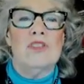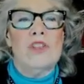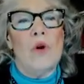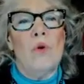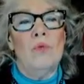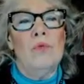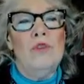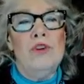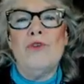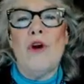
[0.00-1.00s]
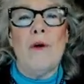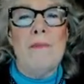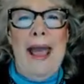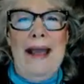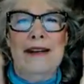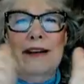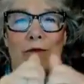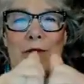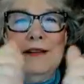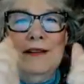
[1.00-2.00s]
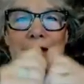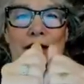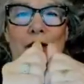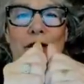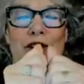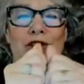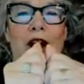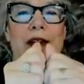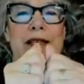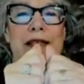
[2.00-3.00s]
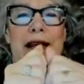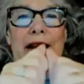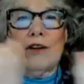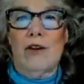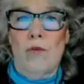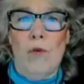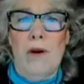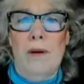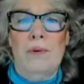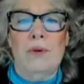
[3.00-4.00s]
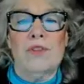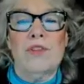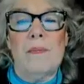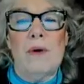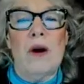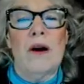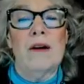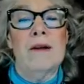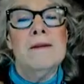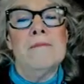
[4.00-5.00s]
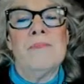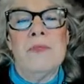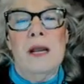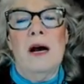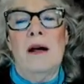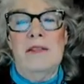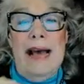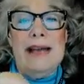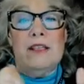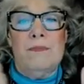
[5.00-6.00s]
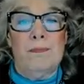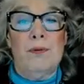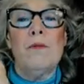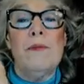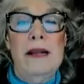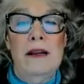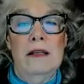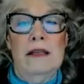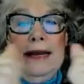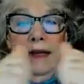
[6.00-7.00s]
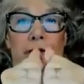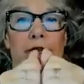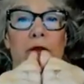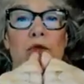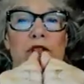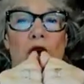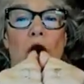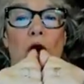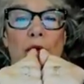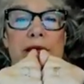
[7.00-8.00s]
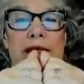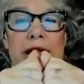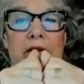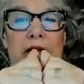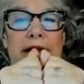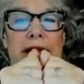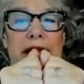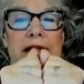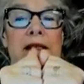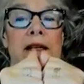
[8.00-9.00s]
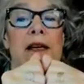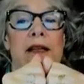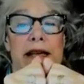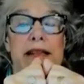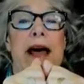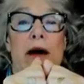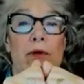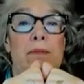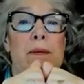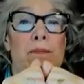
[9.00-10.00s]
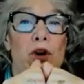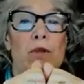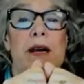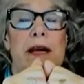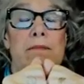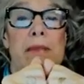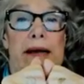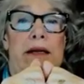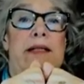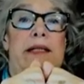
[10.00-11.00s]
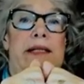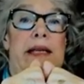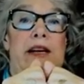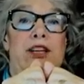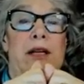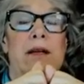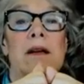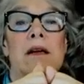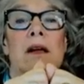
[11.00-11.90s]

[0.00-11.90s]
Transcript: so, you know, a magnet, when, you know, it draws together or it pulls apart, that's permanent. Like if it was always stuck like this, then that would be permanent magnetization.